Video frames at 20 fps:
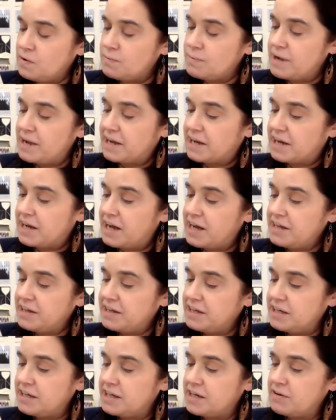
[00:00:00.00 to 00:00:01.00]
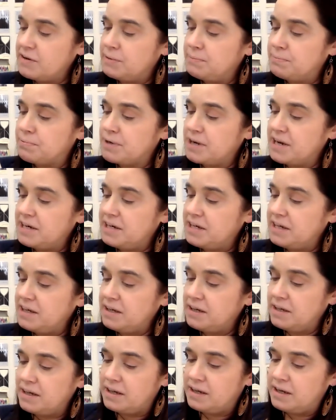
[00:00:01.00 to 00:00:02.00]
Rat Kiley carried
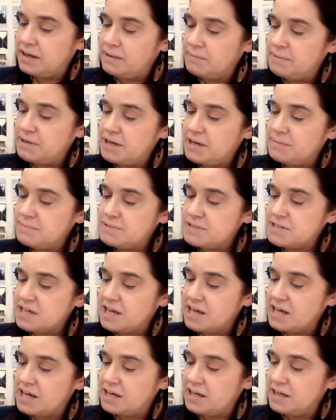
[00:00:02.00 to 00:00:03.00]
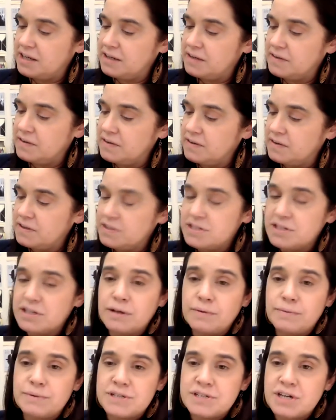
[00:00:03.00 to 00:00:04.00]
brandy and M&M's candy until
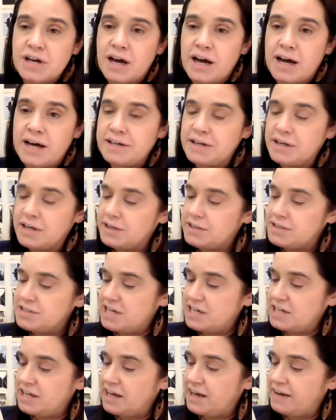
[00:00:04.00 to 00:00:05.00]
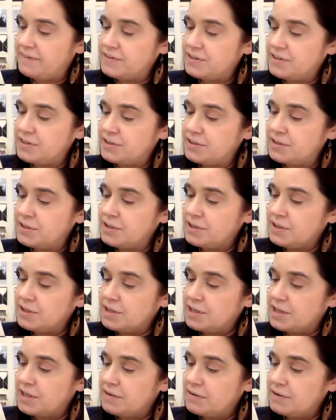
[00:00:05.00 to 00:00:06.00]
he was shot. Ted Lavender
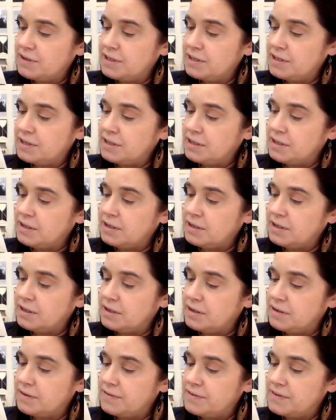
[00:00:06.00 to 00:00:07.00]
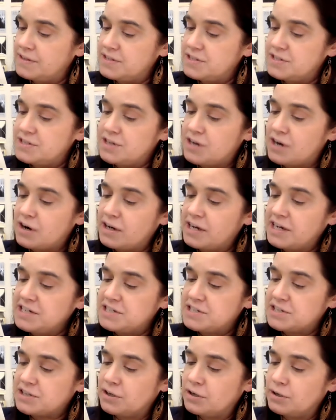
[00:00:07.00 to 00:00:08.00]
carried the Starlight
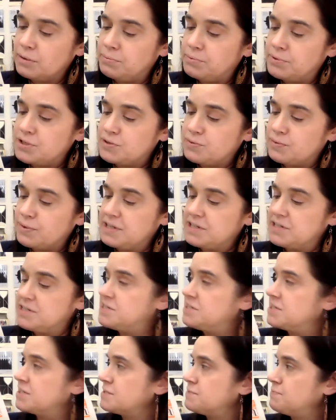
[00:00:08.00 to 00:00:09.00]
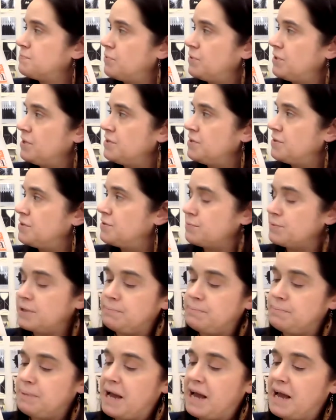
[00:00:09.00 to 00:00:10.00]
scope, which weighed
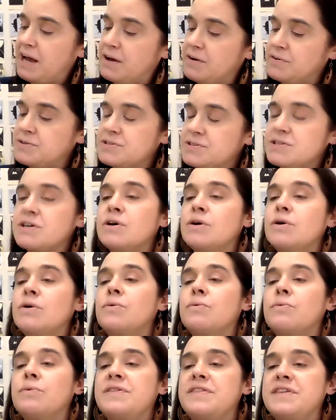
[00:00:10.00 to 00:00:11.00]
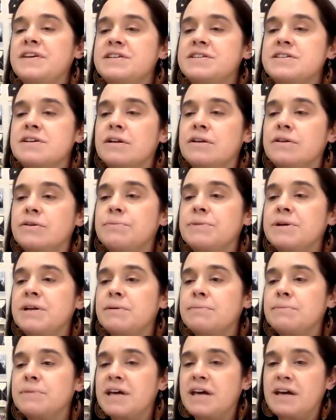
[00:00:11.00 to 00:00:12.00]
6.3 pounds with its
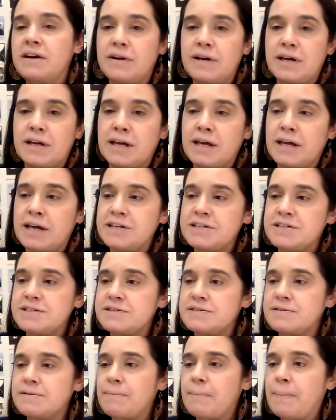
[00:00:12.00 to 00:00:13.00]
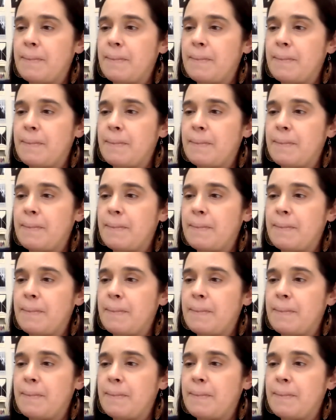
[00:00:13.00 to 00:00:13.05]
aluminum carrying case.